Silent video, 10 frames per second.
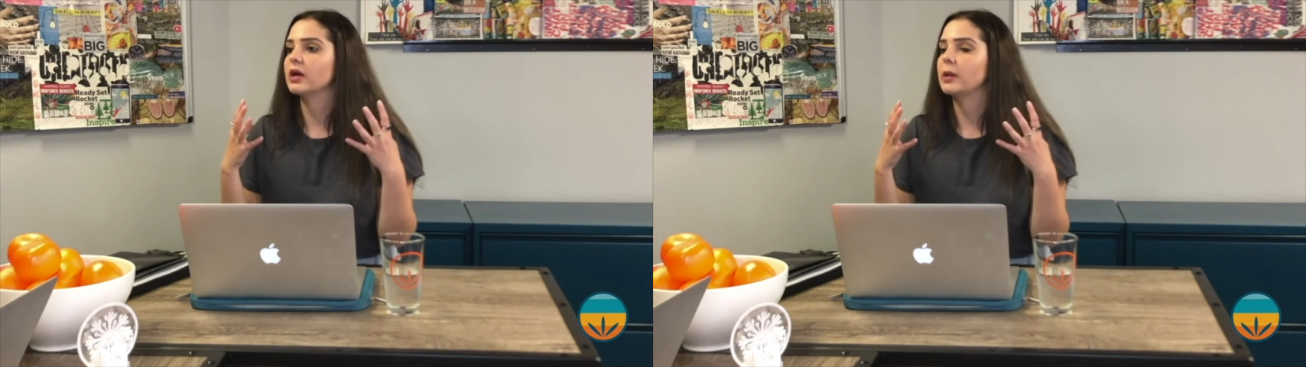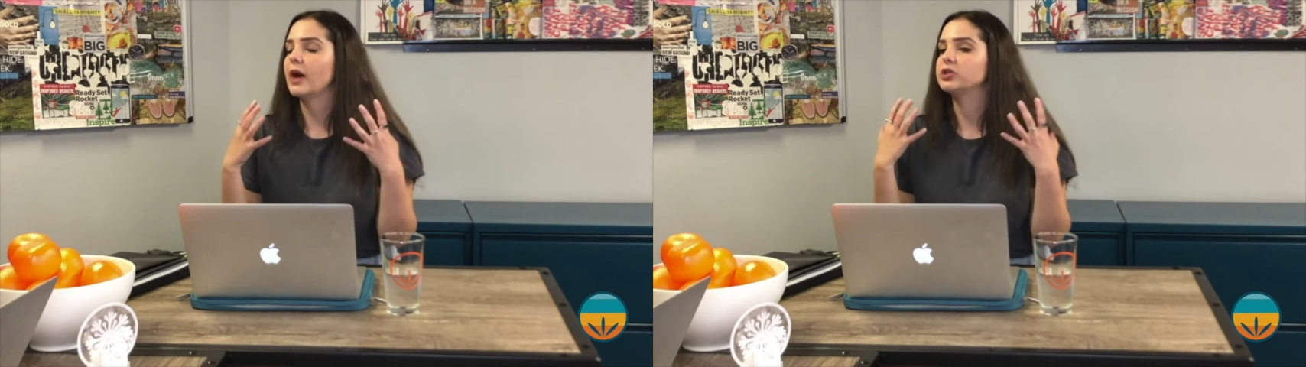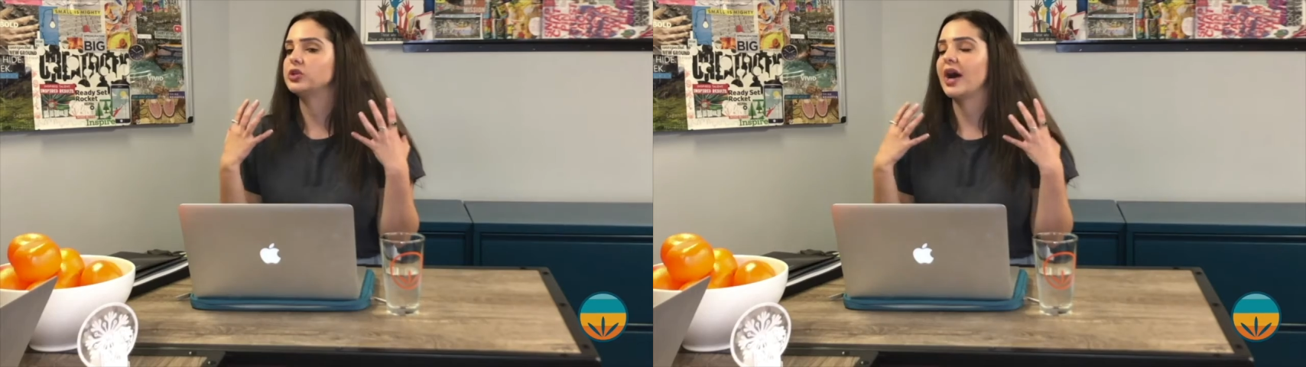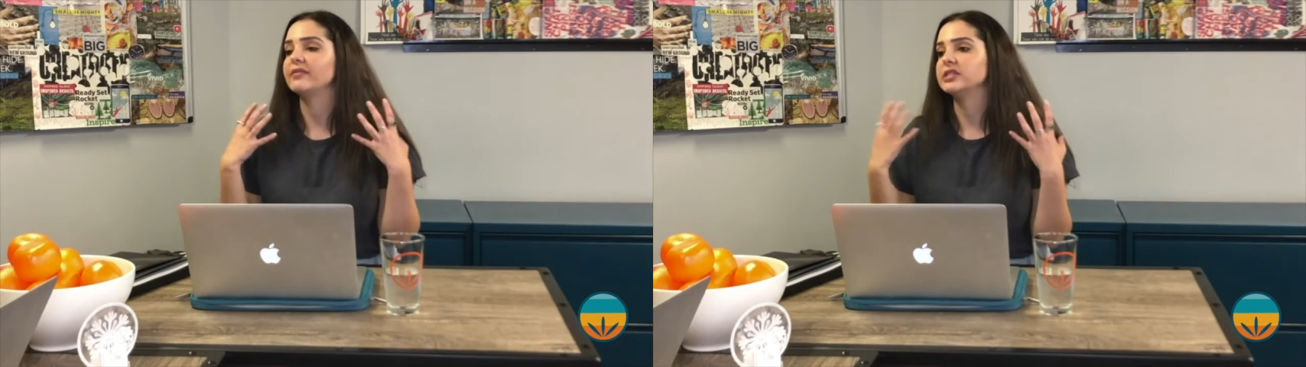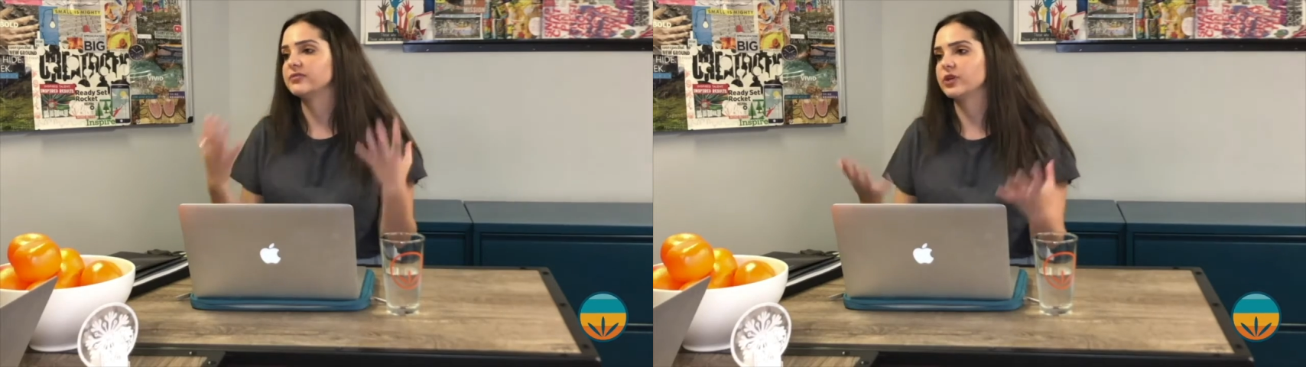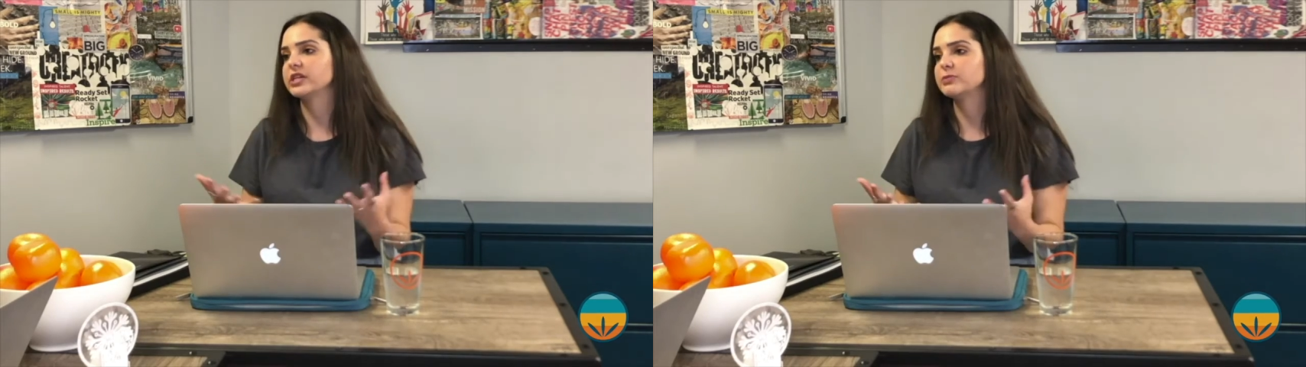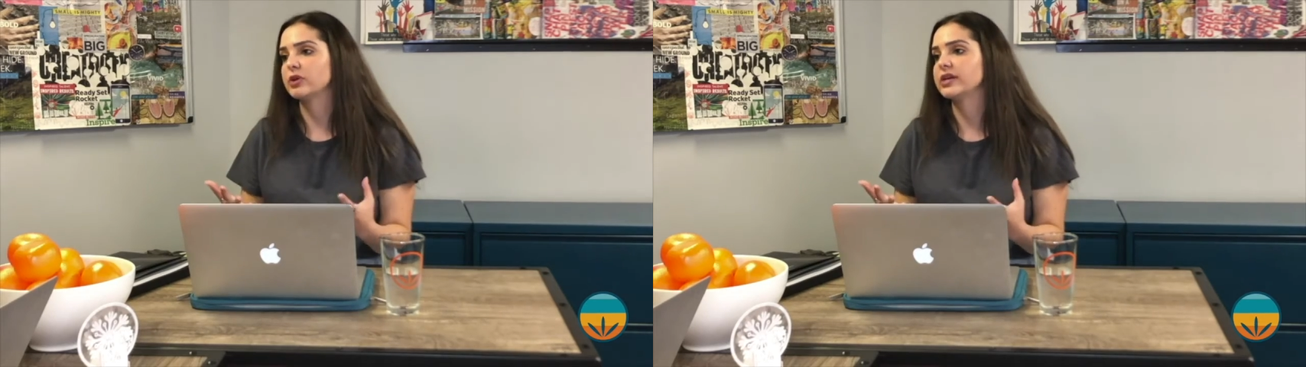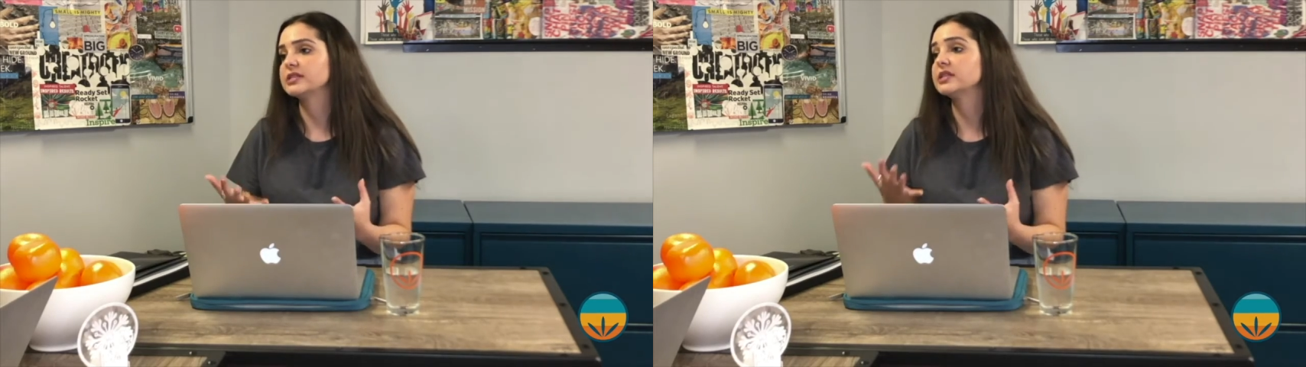allowed you to have a different
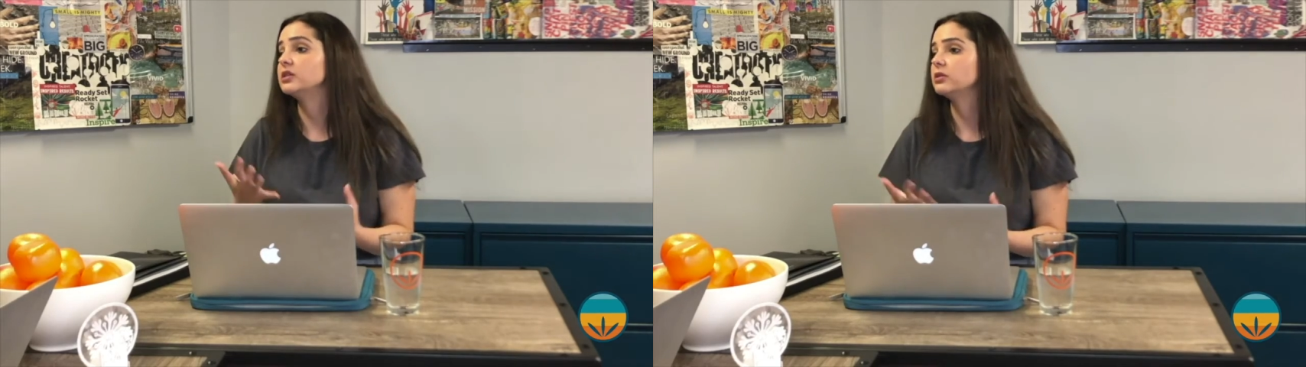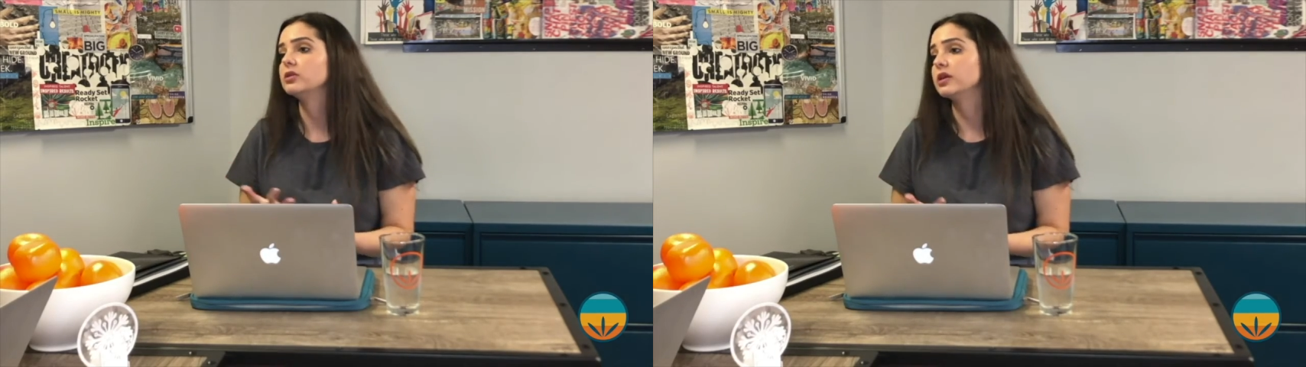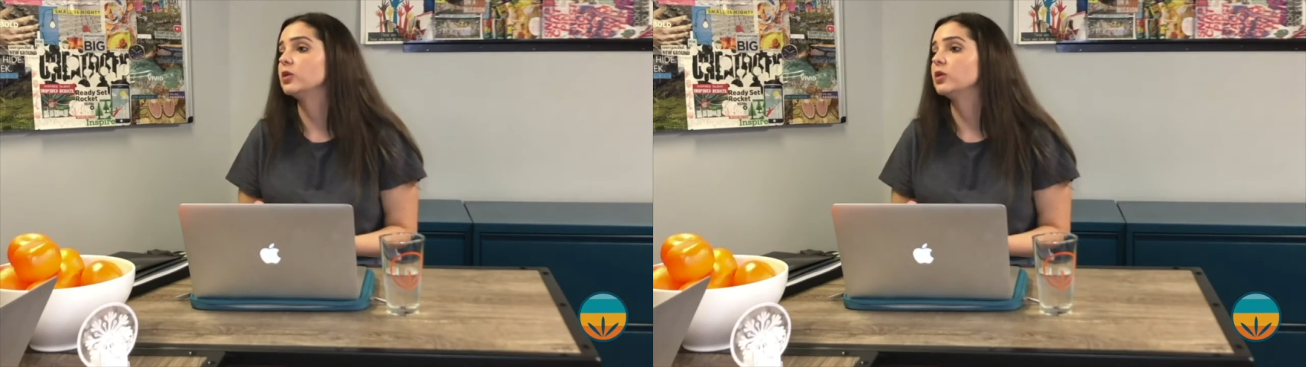experience than,